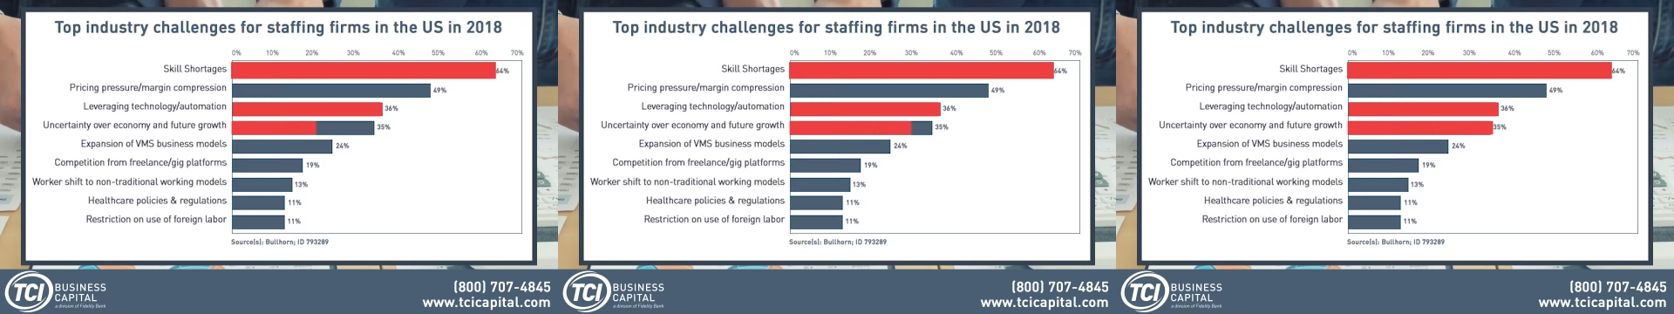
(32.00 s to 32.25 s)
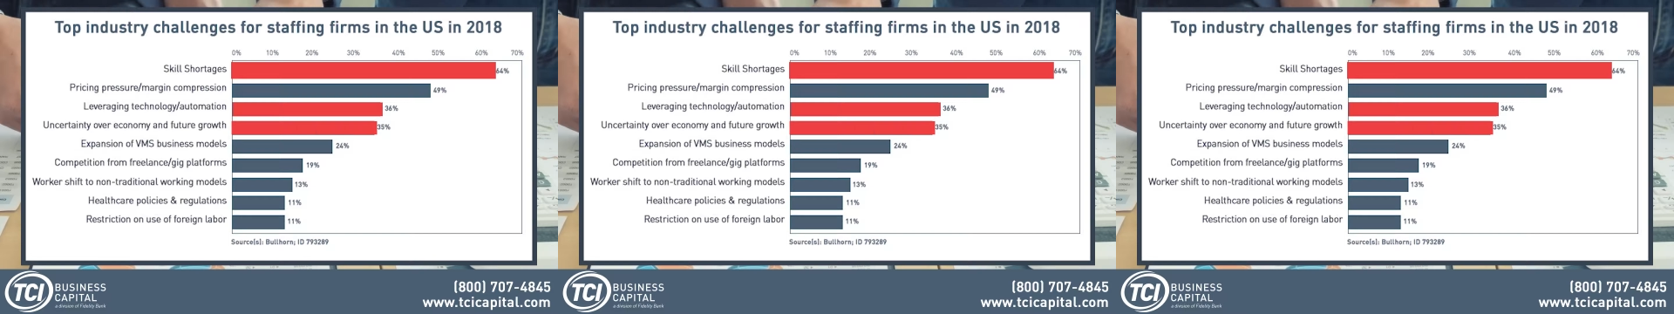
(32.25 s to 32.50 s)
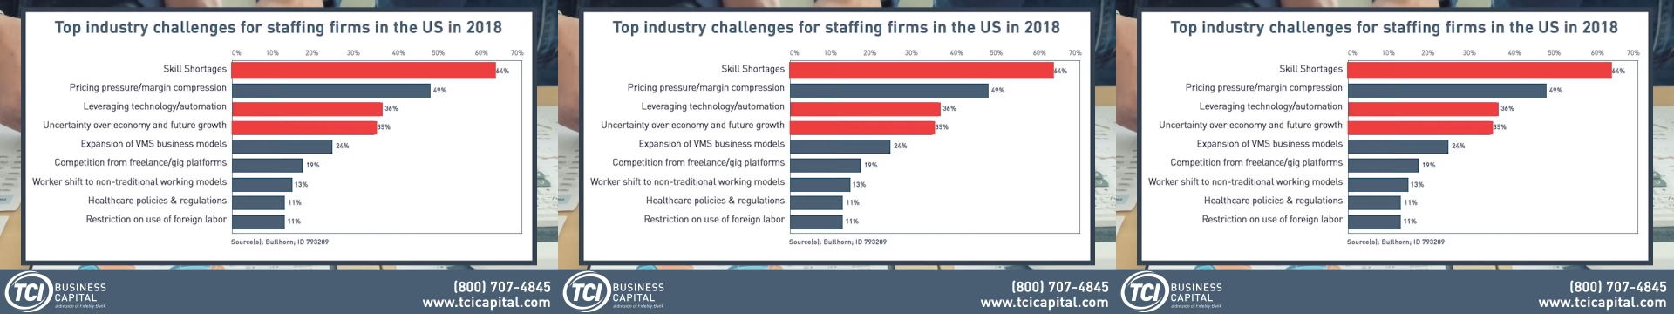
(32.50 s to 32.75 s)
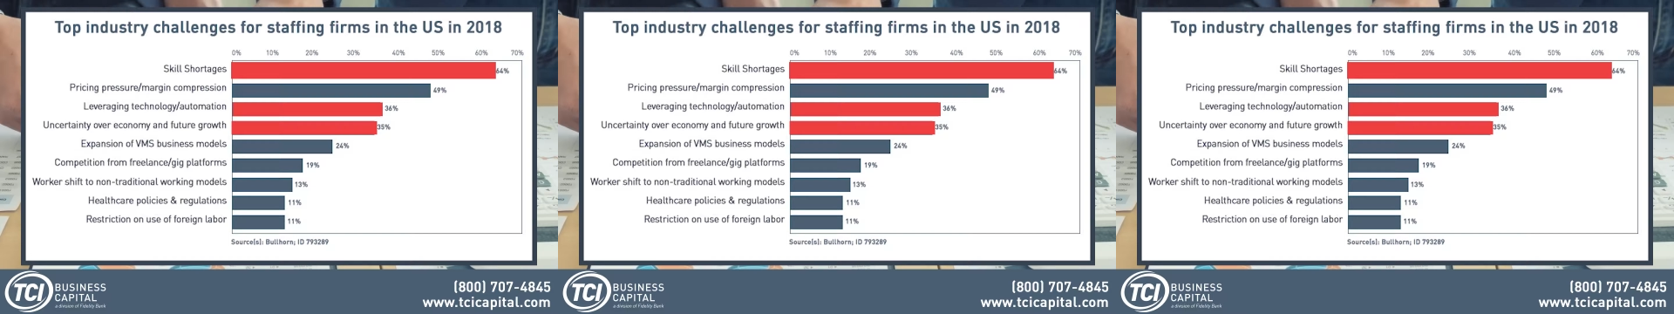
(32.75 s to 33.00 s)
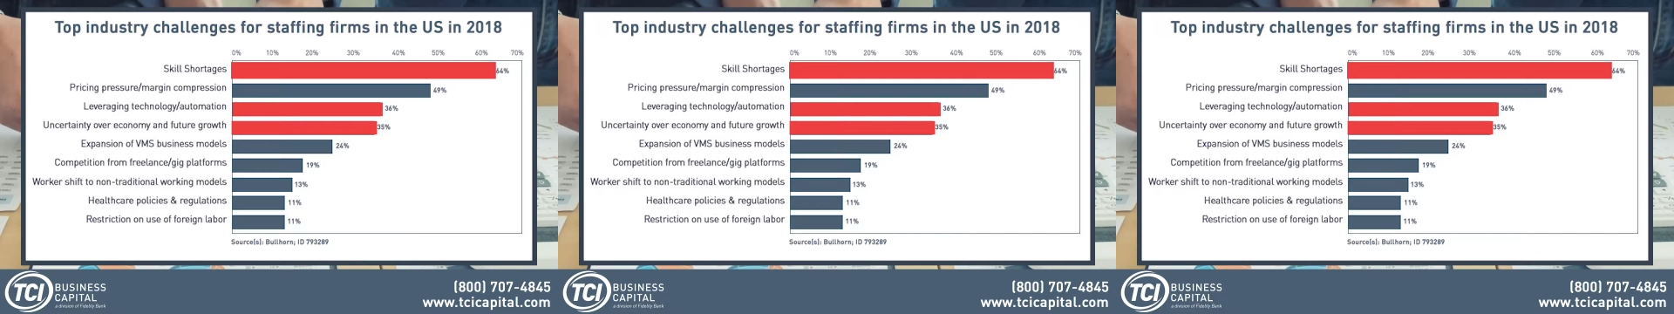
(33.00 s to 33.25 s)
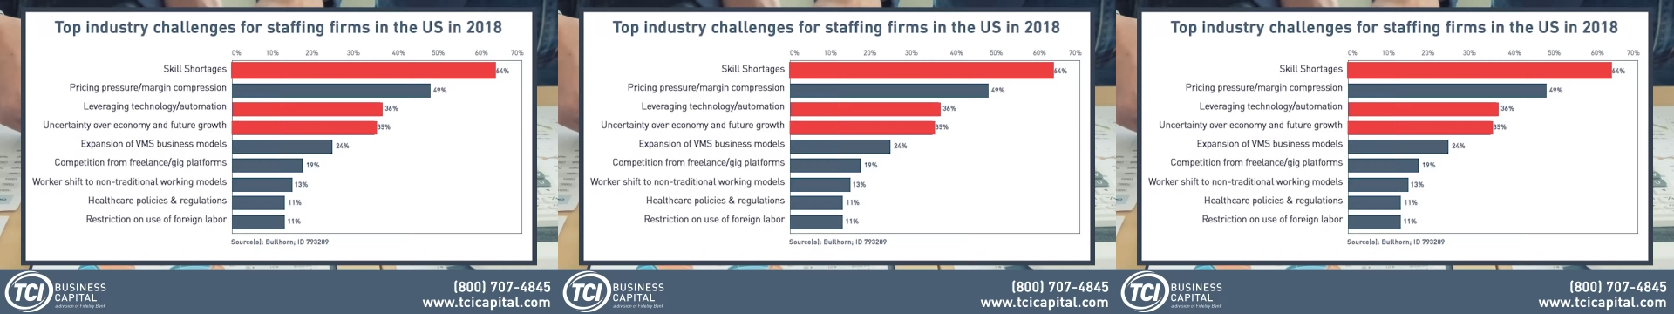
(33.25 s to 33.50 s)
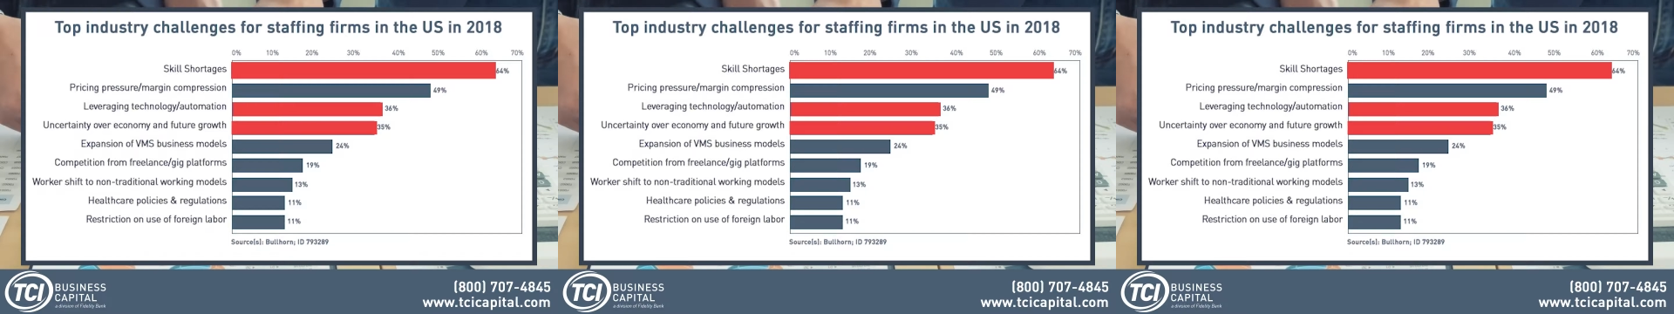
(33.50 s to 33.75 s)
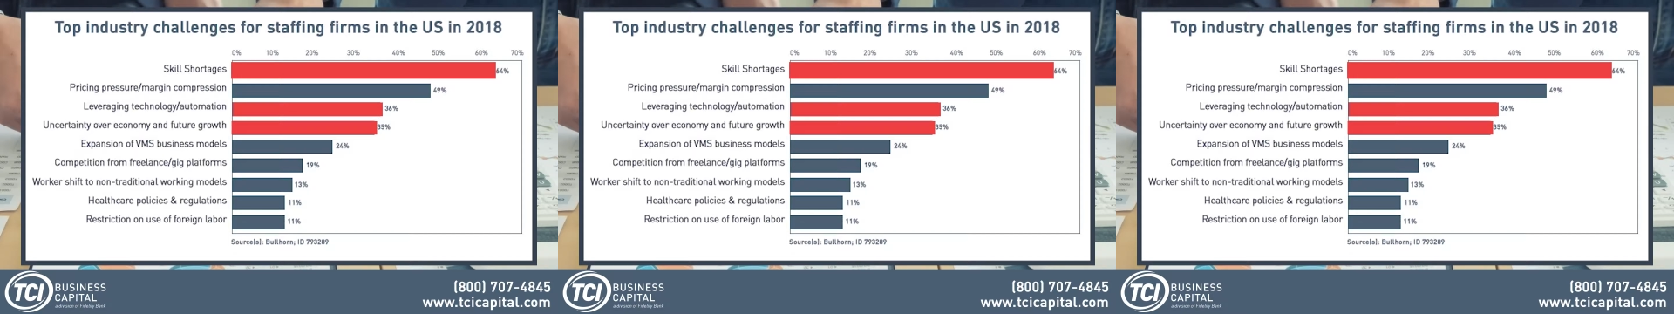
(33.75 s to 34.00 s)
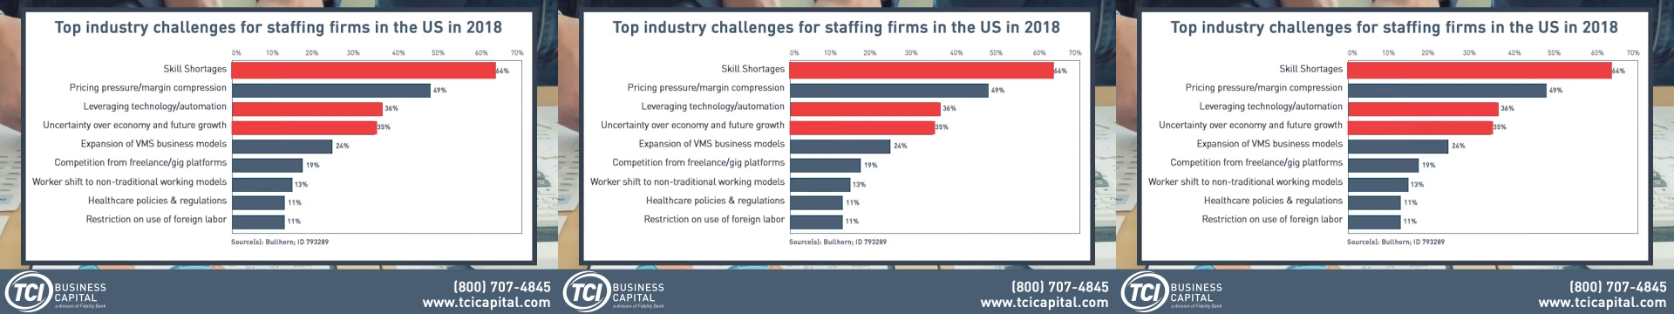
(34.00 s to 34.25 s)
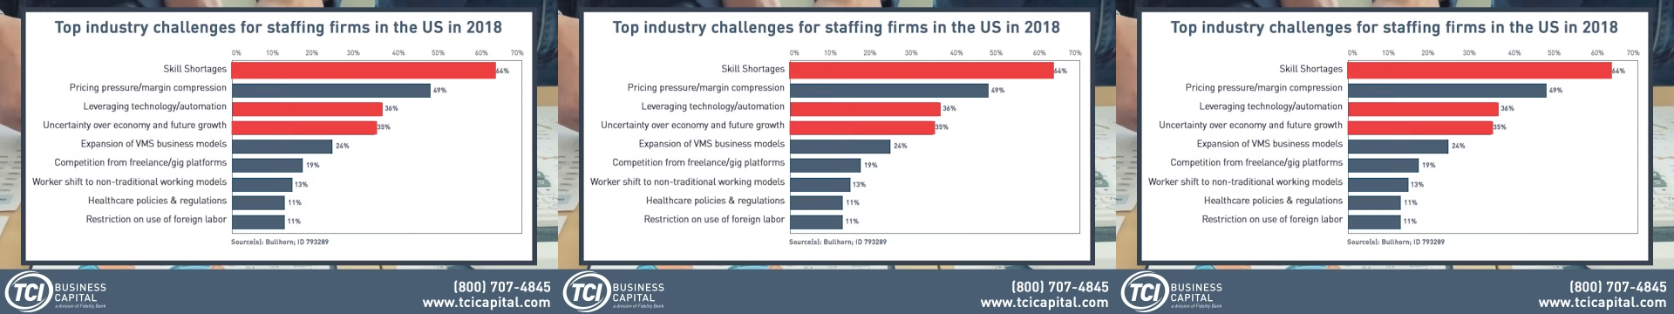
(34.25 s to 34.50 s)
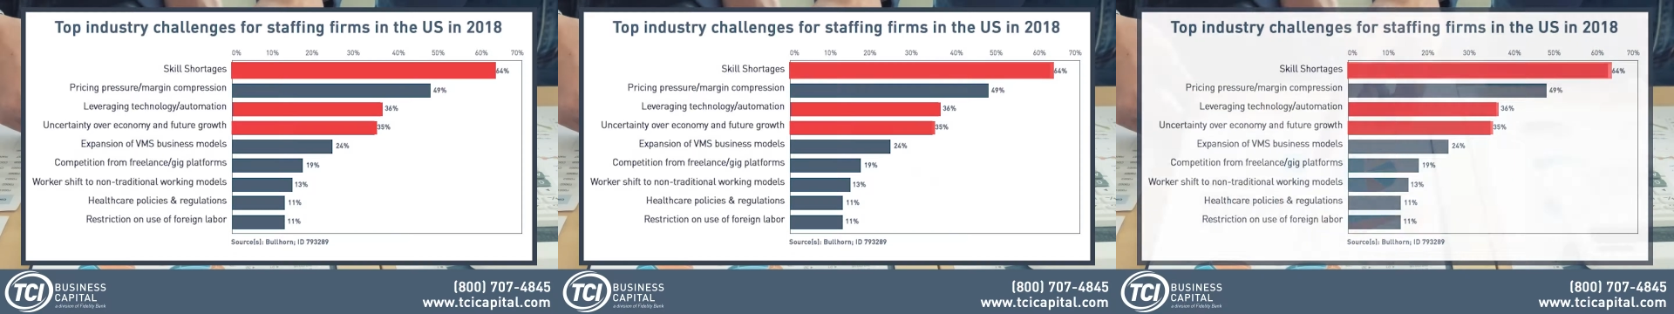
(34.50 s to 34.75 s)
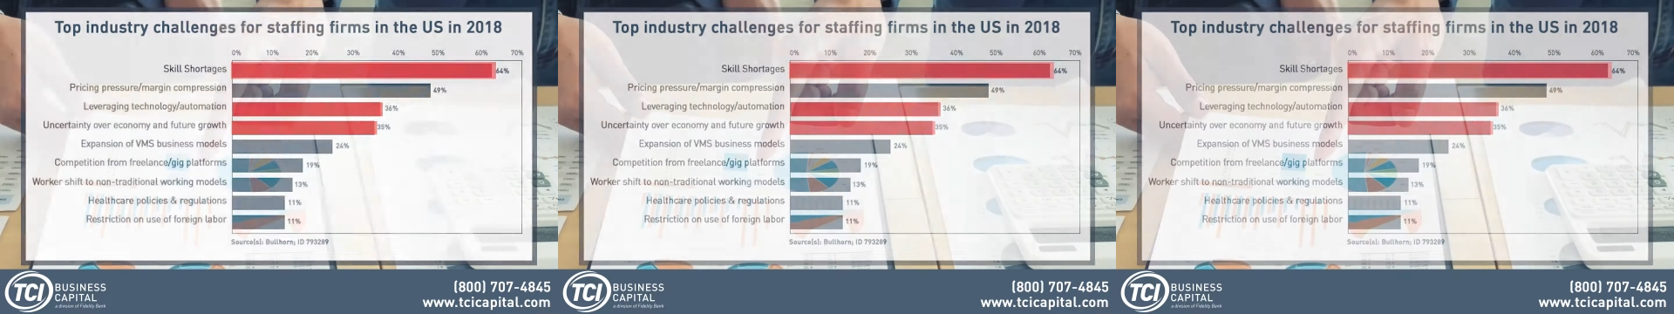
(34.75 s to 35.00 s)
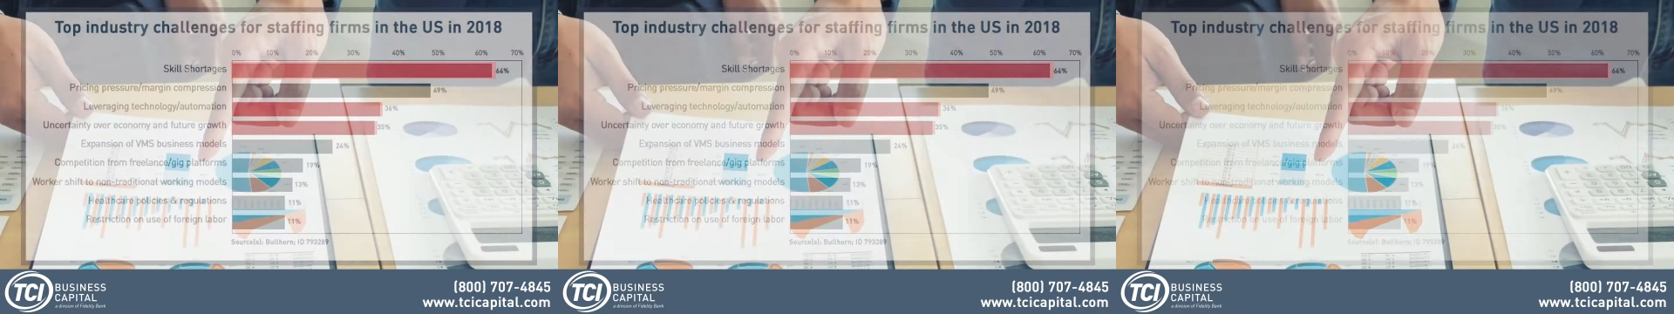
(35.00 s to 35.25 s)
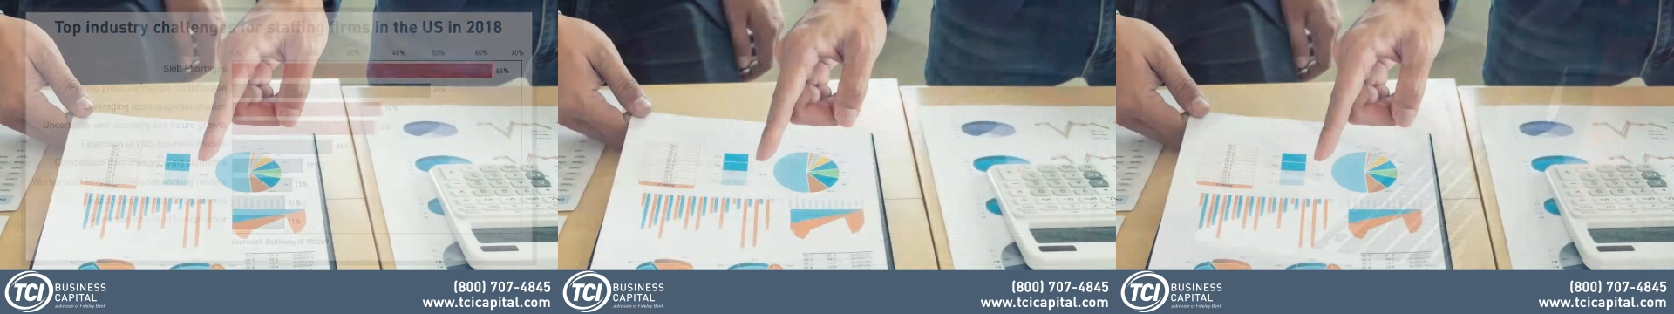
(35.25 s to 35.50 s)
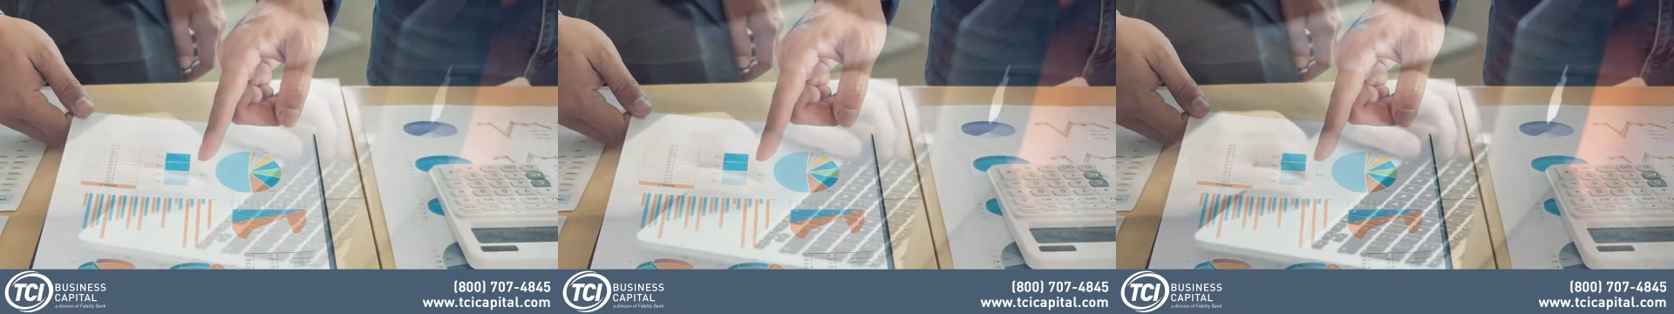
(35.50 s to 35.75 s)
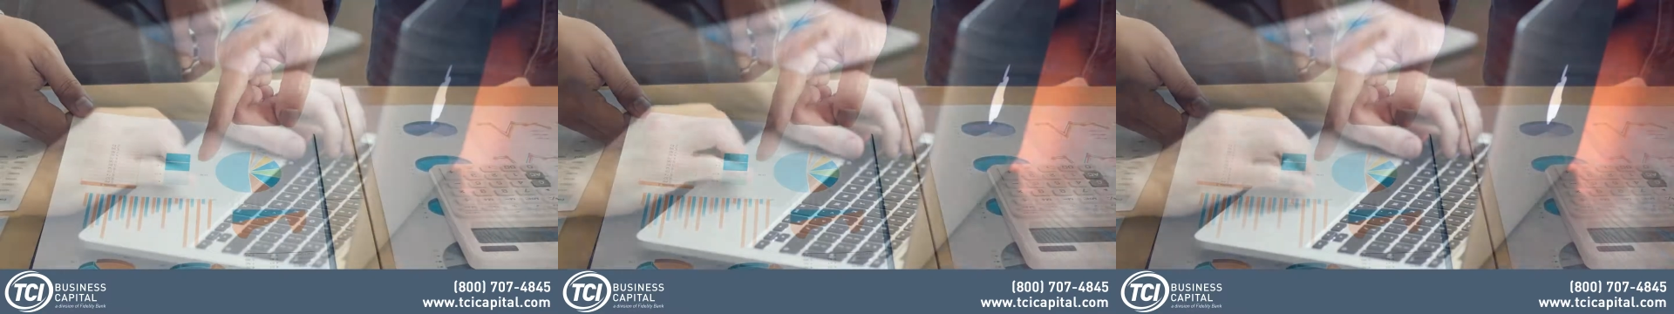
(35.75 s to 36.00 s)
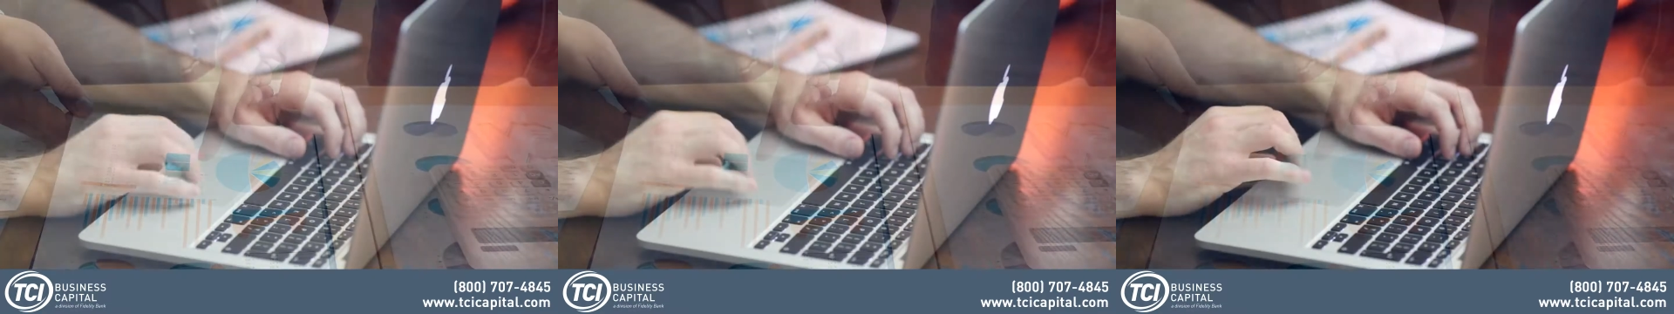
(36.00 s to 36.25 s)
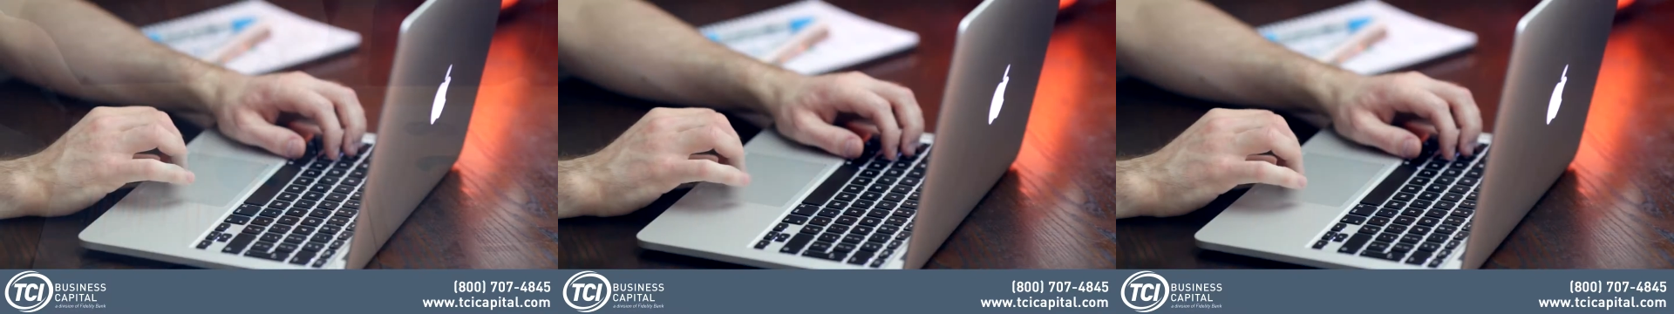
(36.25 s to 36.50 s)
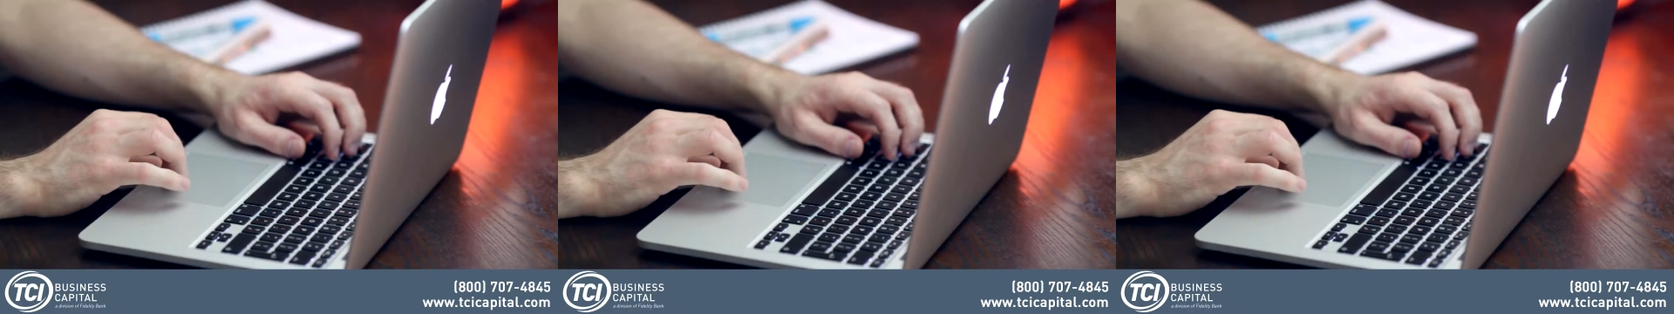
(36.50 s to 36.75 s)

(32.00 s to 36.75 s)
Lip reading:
Nobody's mouth can be seen.